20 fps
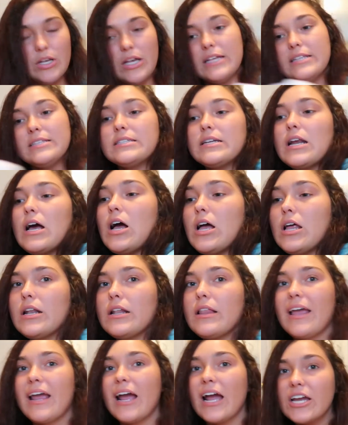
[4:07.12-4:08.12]
It's not,
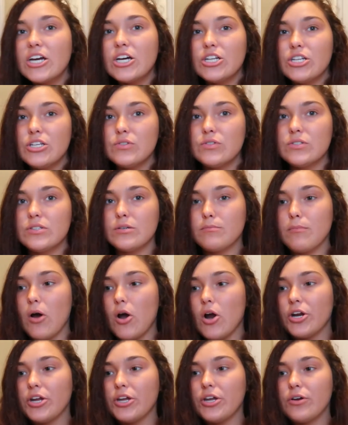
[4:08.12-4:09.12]
like, I could use the
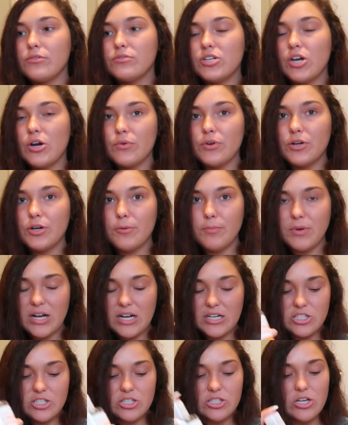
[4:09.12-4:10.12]
Mario toner, but
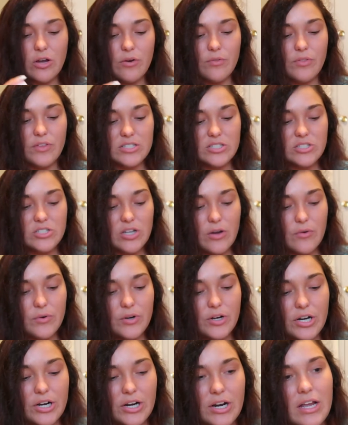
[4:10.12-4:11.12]
I just know this
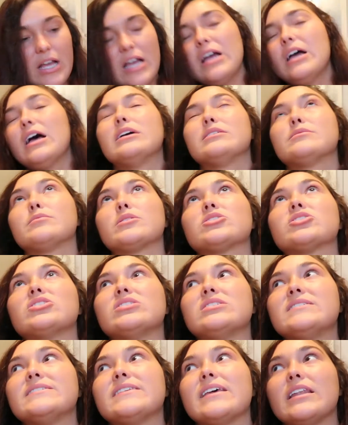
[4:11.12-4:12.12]
toner,
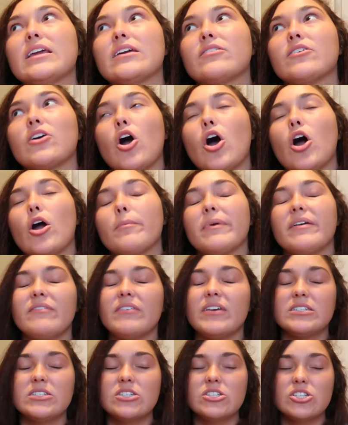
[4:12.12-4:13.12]
especially sitting in the car, my
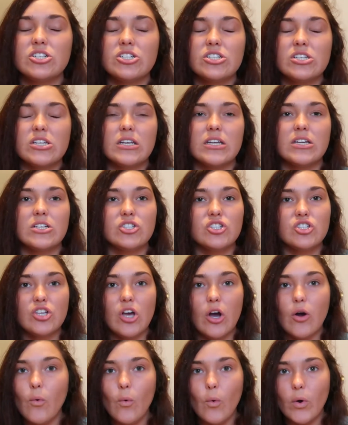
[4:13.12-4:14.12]
face is just gonna get
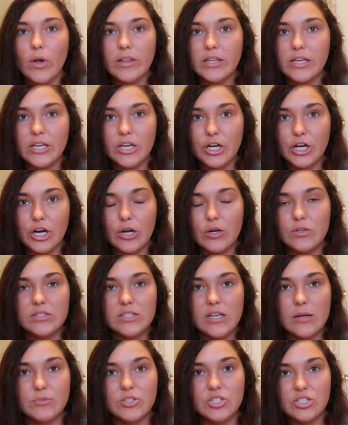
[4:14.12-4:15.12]
so oily and
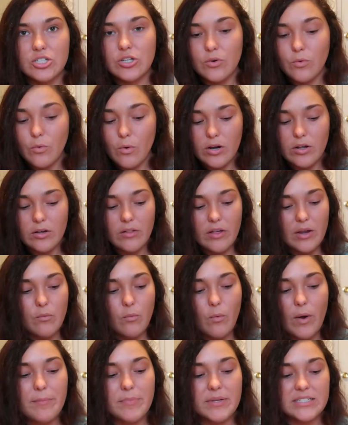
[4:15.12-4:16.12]
gross. I'm just gonna wanna like
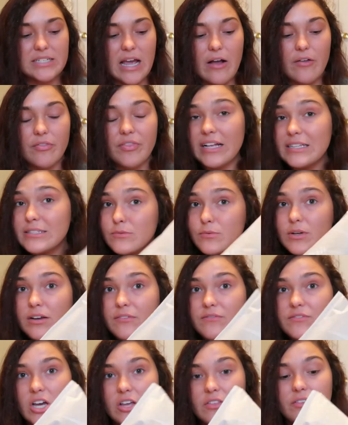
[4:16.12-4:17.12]
wipe it down. That's what
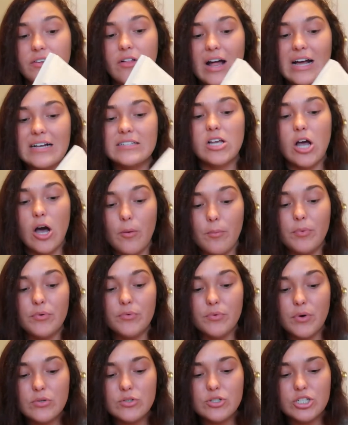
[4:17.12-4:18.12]
I've done the last couple
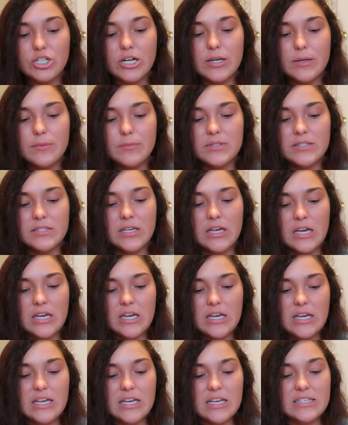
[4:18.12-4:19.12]
road trips,
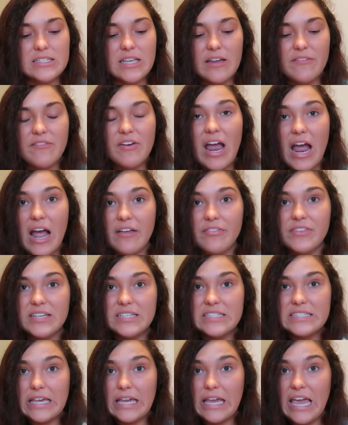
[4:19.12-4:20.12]
is I've had
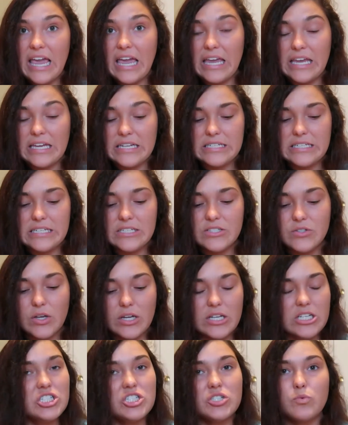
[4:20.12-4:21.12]
this like handy so
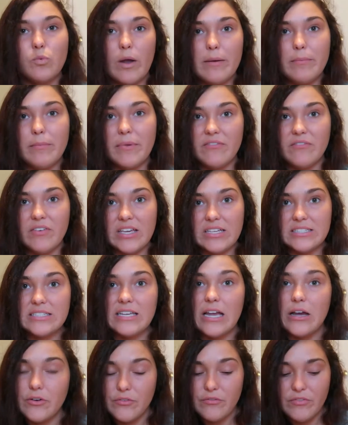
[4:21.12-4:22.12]
I can just wipe my face
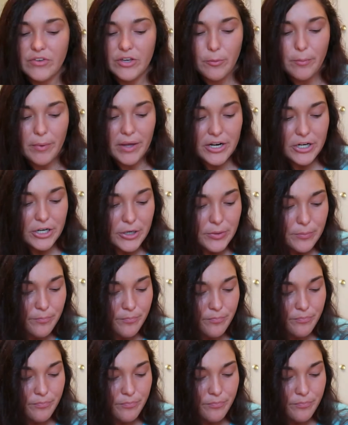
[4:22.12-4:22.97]
down and feel better.